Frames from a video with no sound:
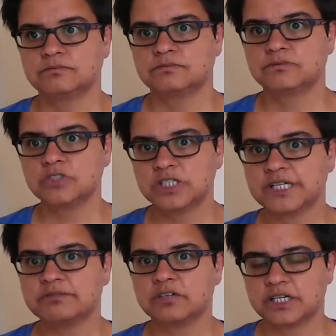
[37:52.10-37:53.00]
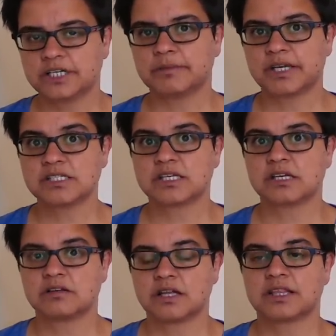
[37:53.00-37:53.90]
Really, really
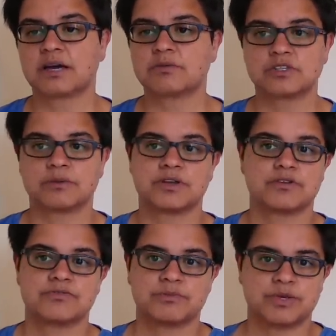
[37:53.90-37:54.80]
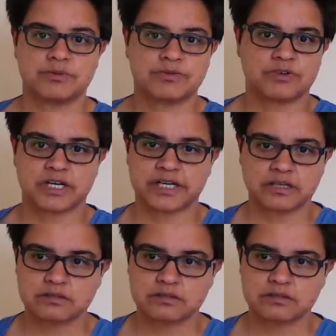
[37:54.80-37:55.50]
amazing. Like, that was up there for me with, like,